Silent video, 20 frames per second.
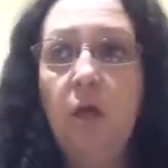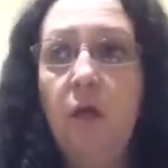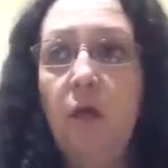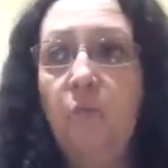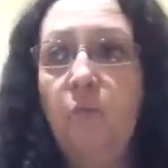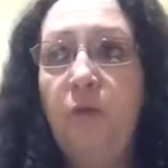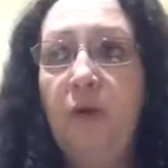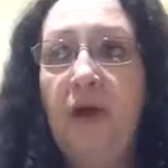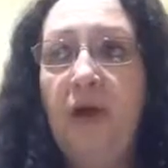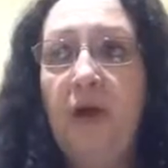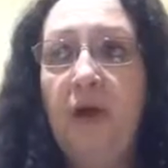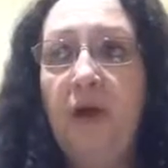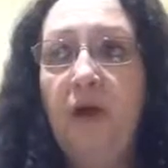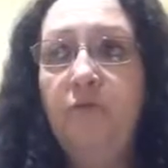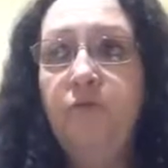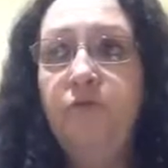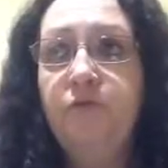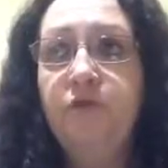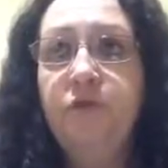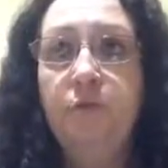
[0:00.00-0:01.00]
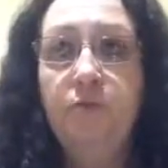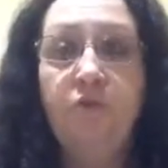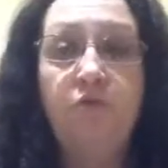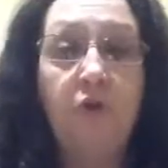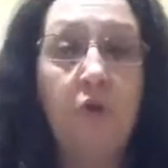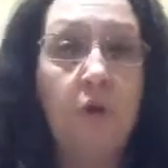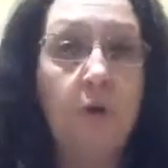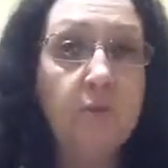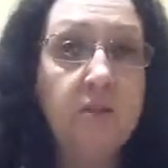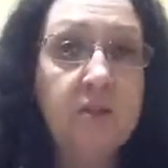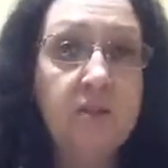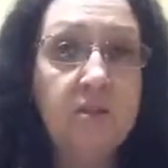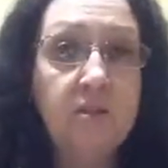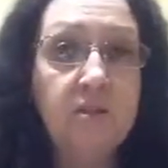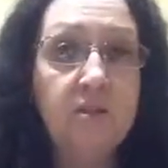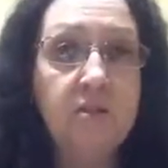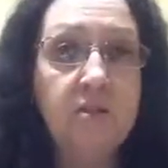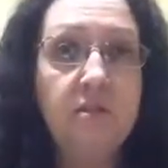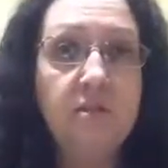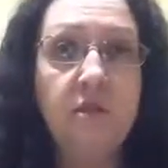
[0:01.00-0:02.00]
We have some
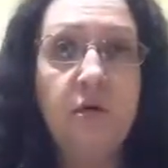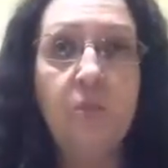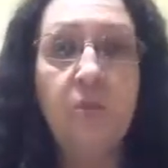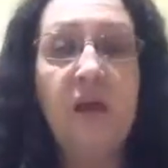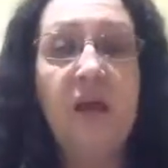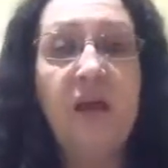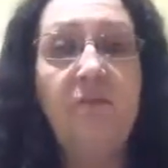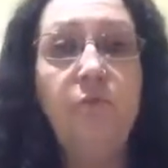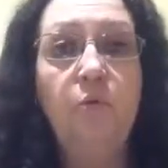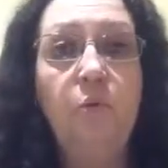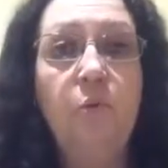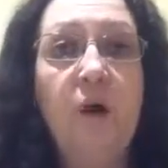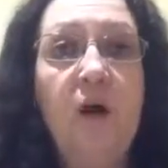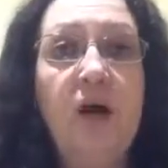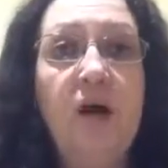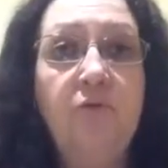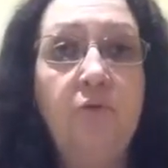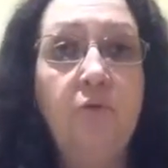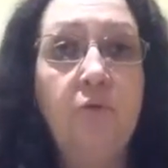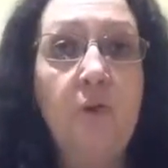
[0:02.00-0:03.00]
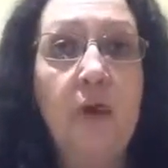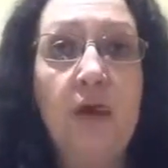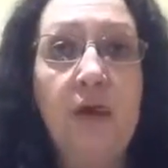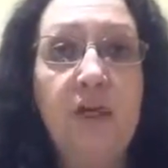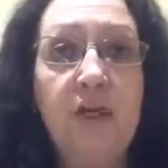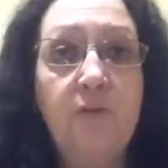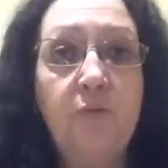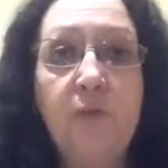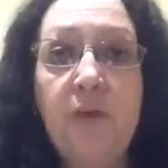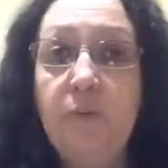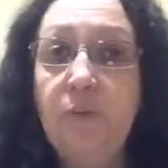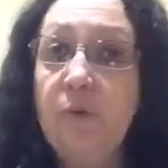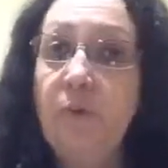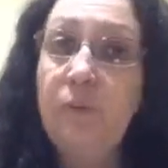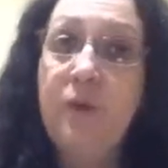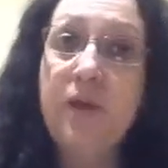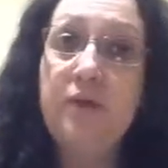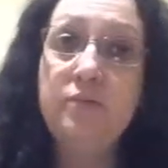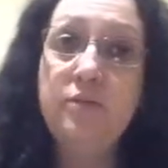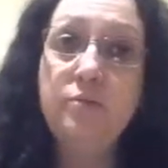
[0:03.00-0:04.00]
pharmacists. So we have a wide variety of people, and
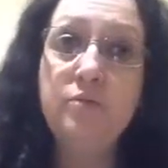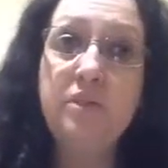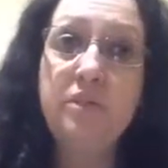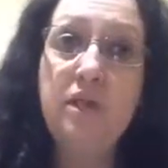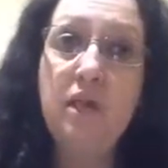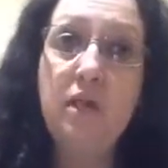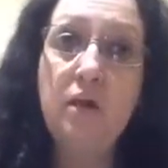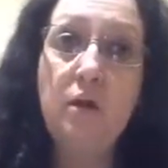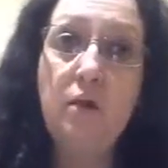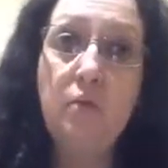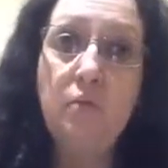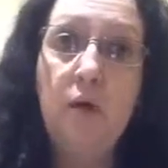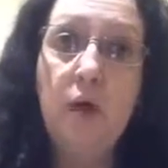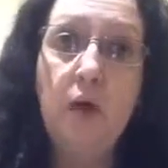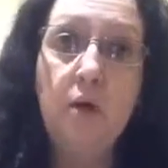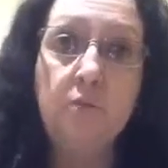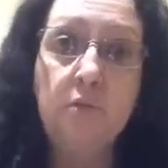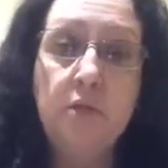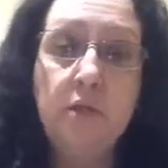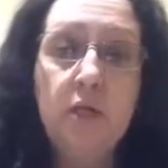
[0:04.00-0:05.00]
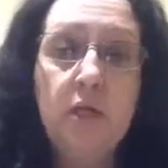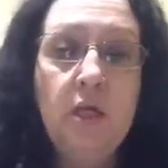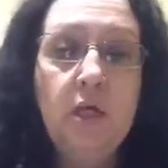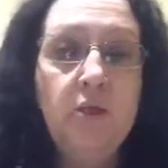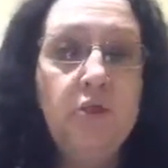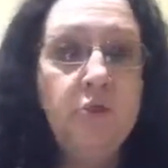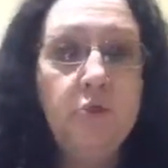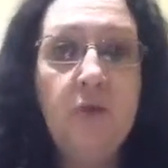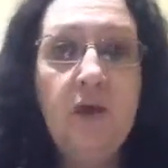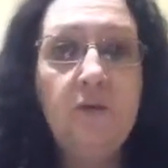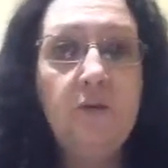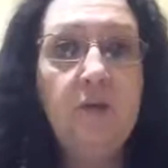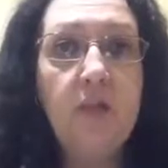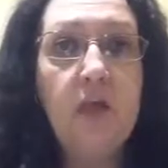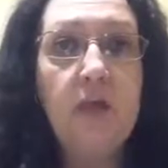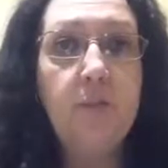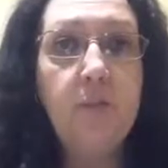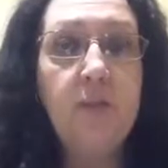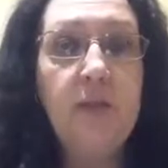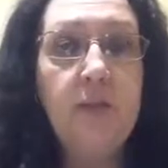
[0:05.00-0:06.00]
we have some stay-at-home moms. So we have a
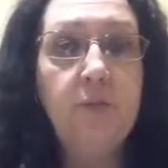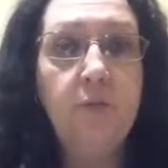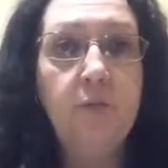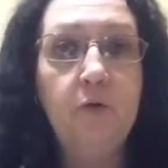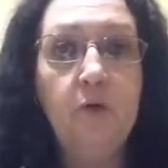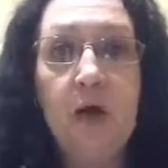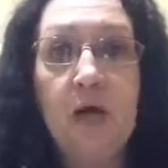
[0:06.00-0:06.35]
lot of people.